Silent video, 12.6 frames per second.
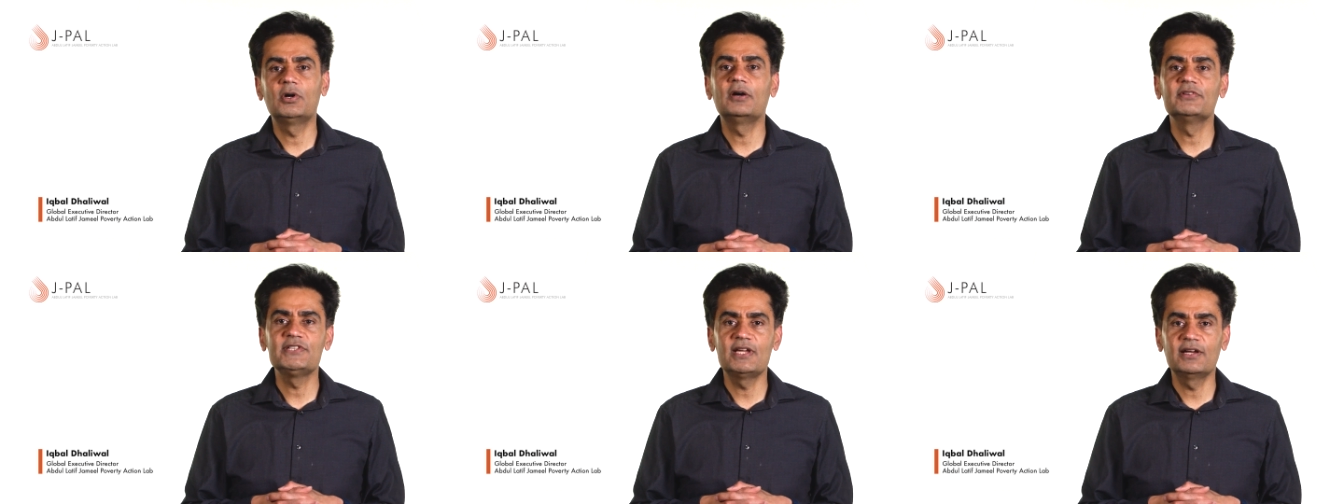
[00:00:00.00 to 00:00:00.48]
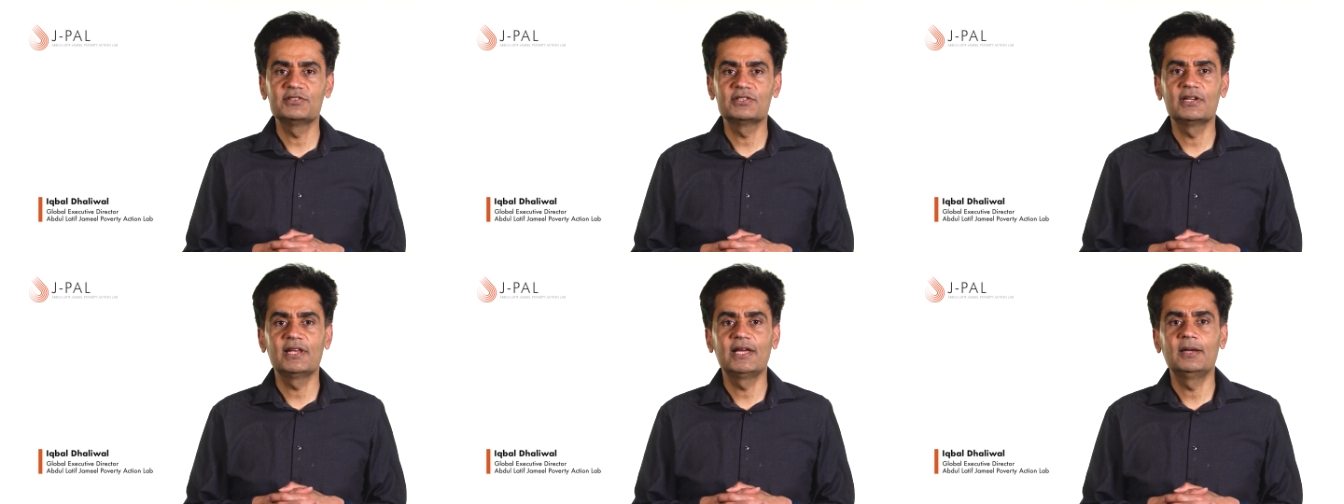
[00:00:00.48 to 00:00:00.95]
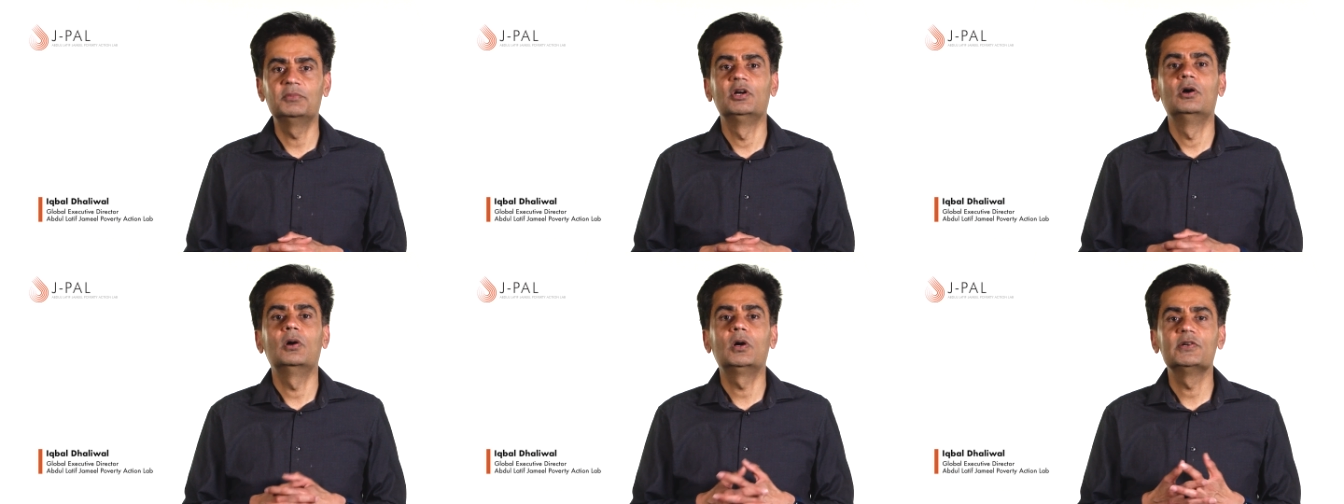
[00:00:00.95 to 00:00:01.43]
Poverty Action Lab
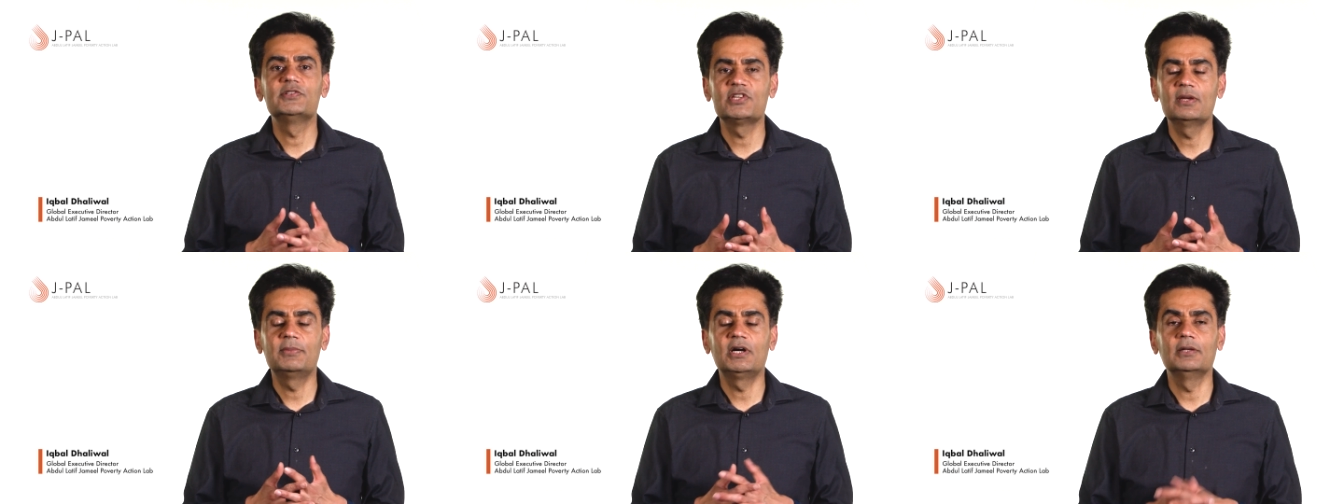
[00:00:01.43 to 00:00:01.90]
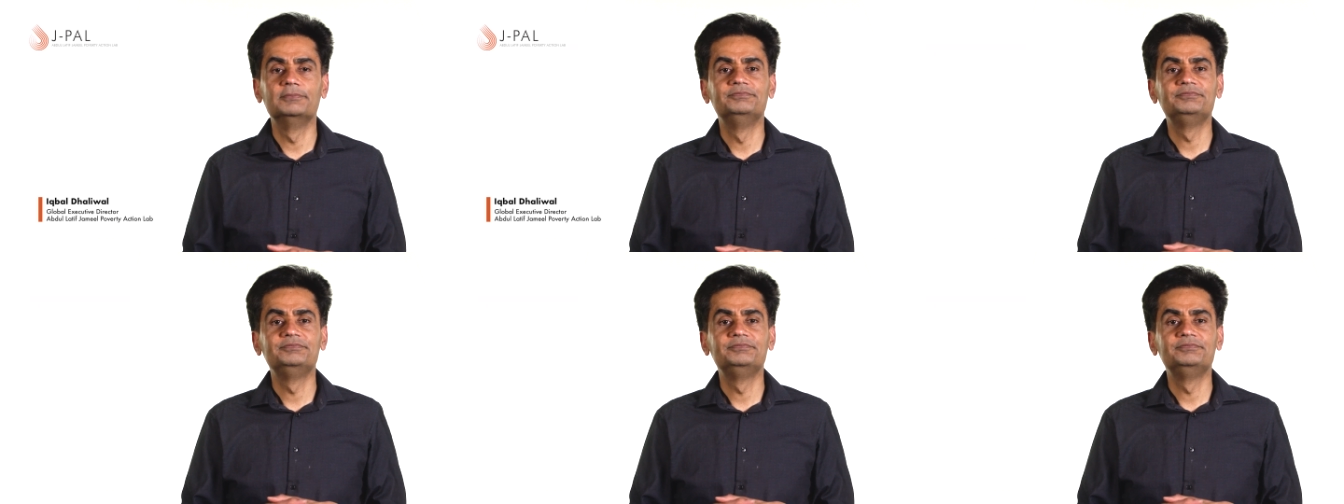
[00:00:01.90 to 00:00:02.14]
or JPAL.